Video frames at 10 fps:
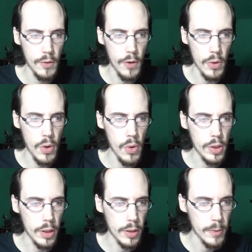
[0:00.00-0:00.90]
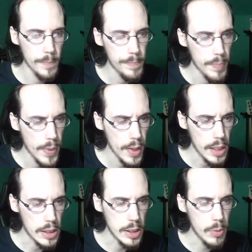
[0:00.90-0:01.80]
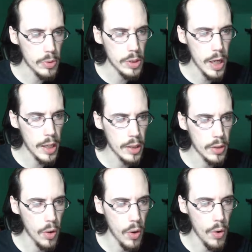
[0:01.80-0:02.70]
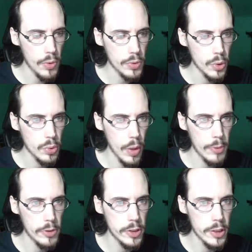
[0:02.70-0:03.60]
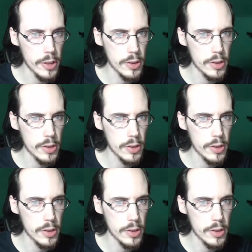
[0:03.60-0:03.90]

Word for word: Falconia, is able to take in all those refugees.